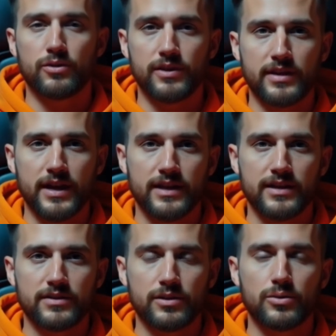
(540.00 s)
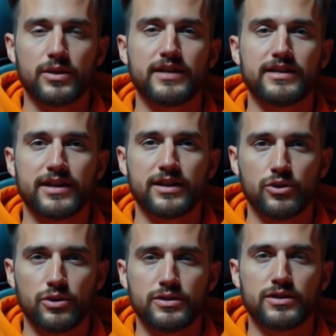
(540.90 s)
Bonus tips.
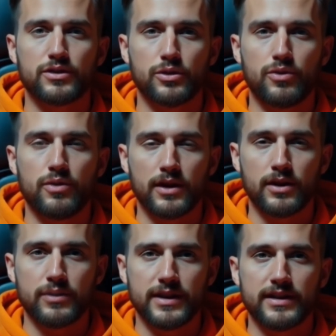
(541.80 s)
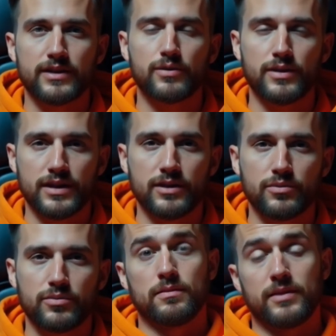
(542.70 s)
Make your products
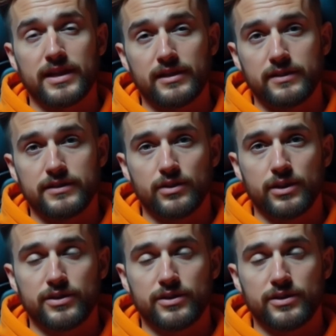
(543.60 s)
visually attractive.